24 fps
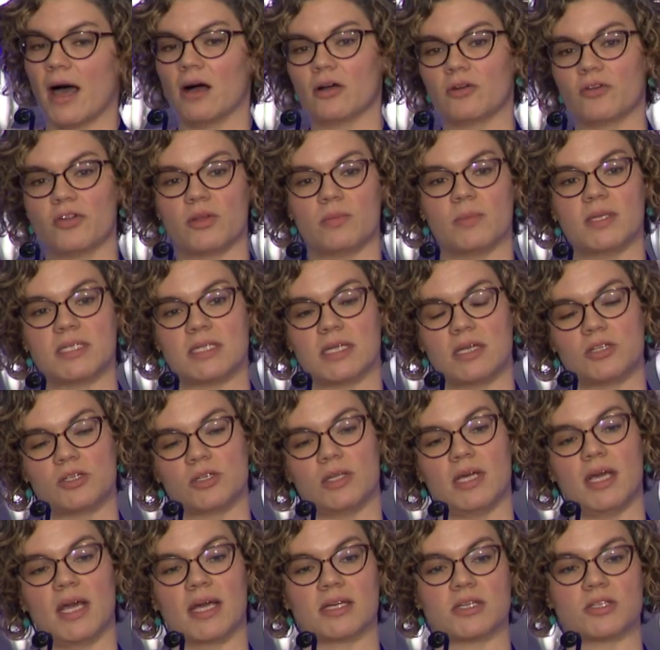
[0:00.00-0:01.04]
algorithm
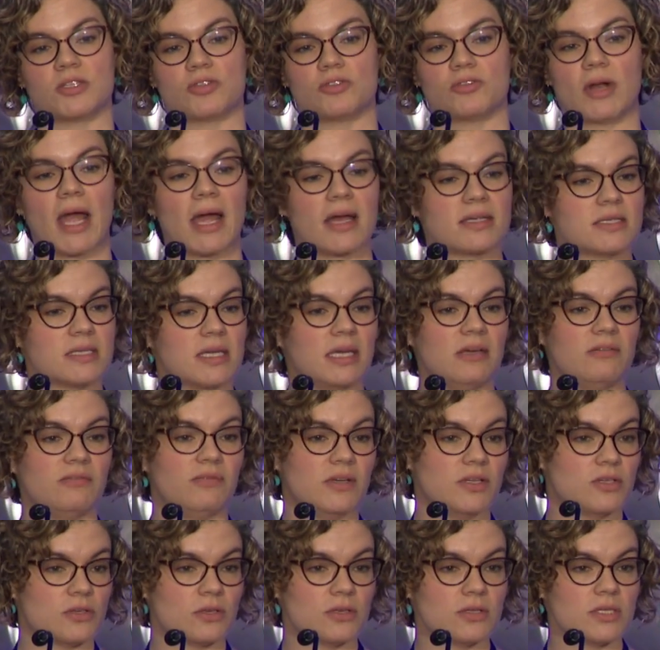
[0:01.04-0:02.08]
essentially extracts key
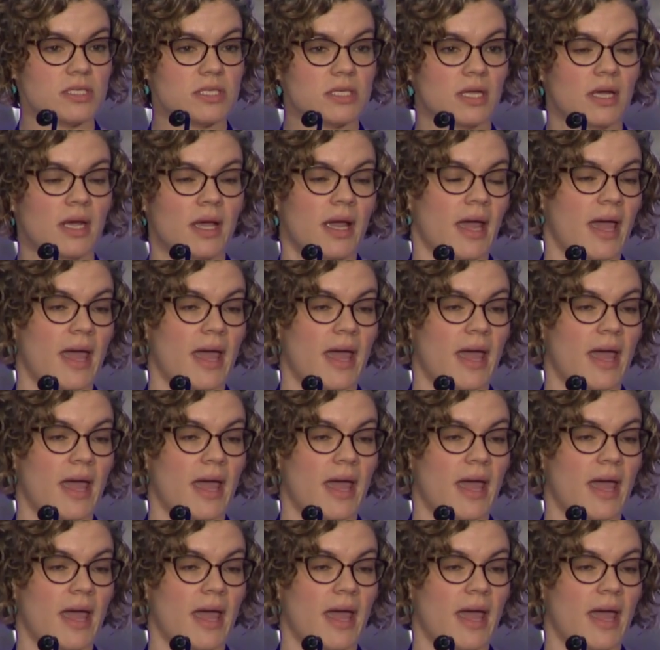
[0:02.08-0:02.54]
features